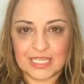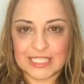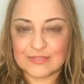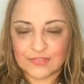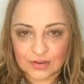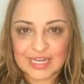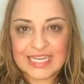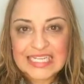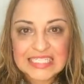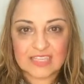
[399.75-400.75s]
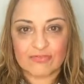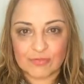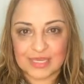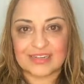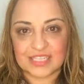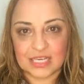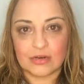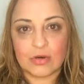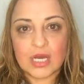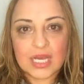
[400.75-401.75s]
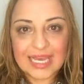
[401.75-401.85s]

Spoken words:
It's very easy for me to tell,